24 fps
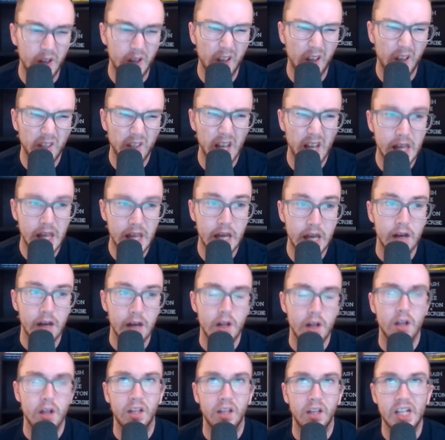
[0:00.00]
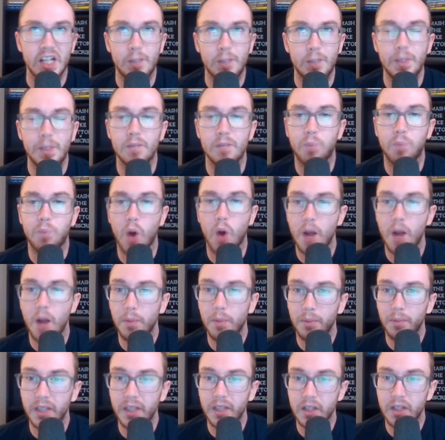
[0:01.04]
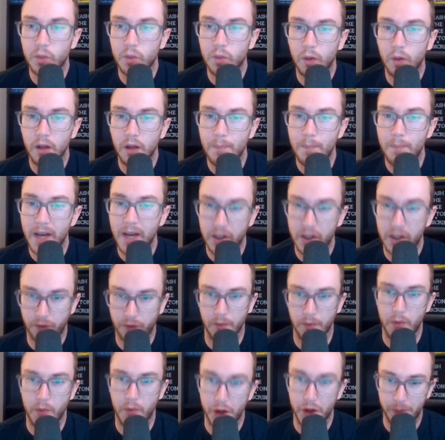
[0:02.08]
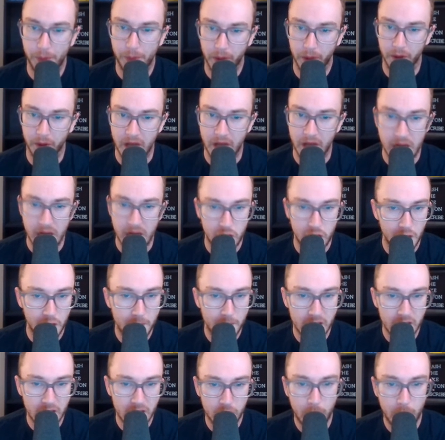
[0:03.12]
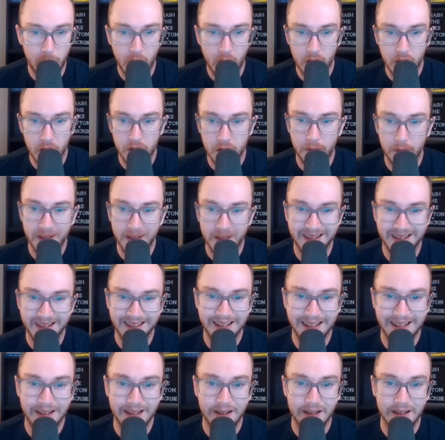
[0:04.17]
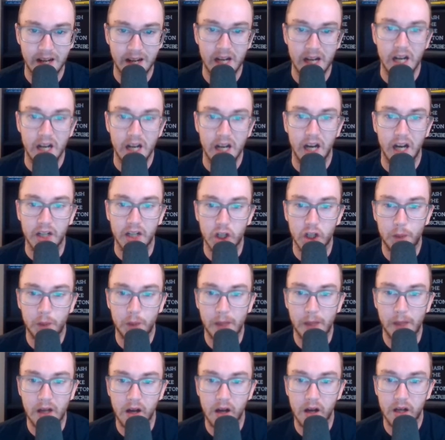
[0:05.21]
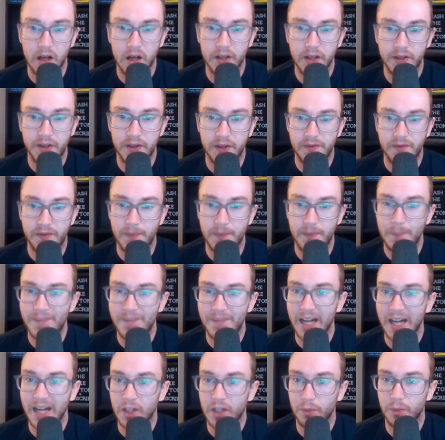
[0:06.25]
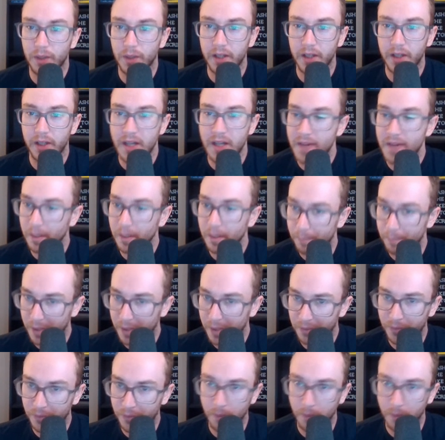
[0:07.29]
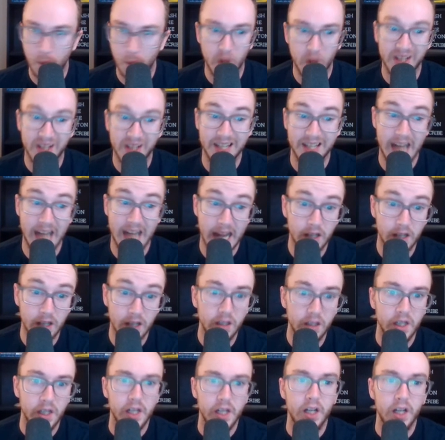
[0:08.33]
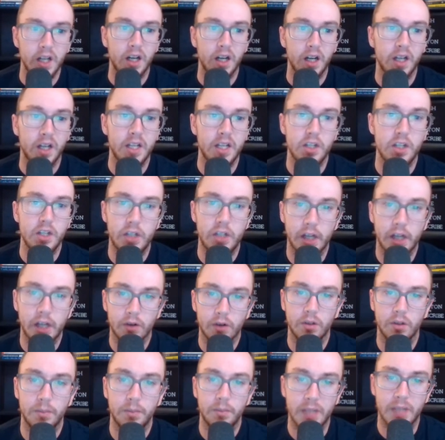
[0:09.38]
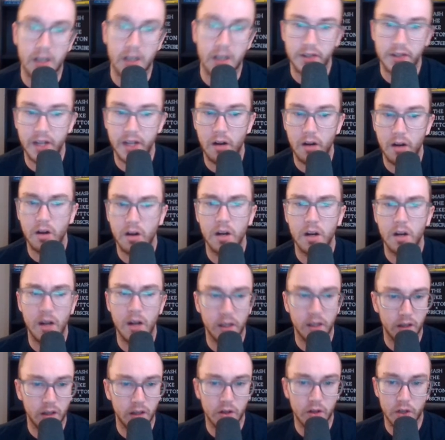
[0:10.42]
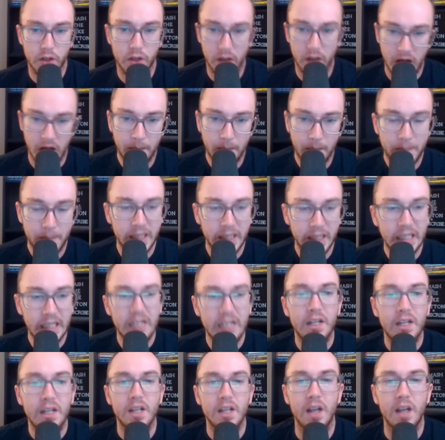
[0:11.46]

I'll say that Lightspeed probably is one of the best for multiple location based bars or businesses uh, just because that's really they're built for more scale uh, in general because they are a larger company.